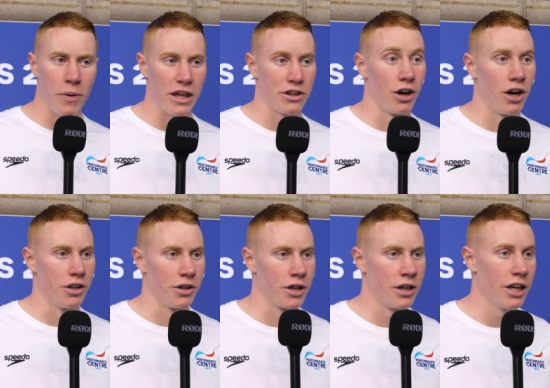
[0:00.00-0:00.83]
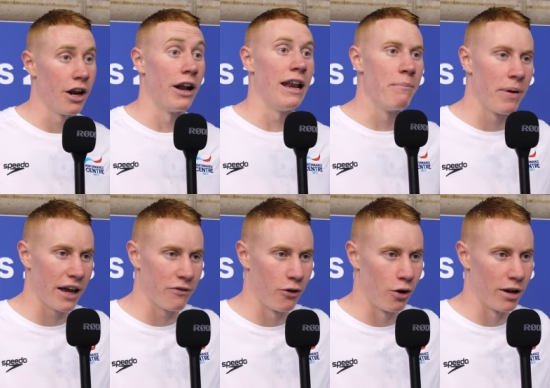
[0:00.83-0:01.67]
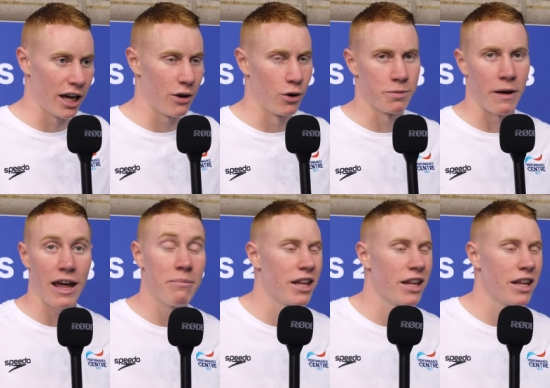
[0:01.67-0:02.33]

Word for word: but he's not on, you know, Olympic form like he was back then.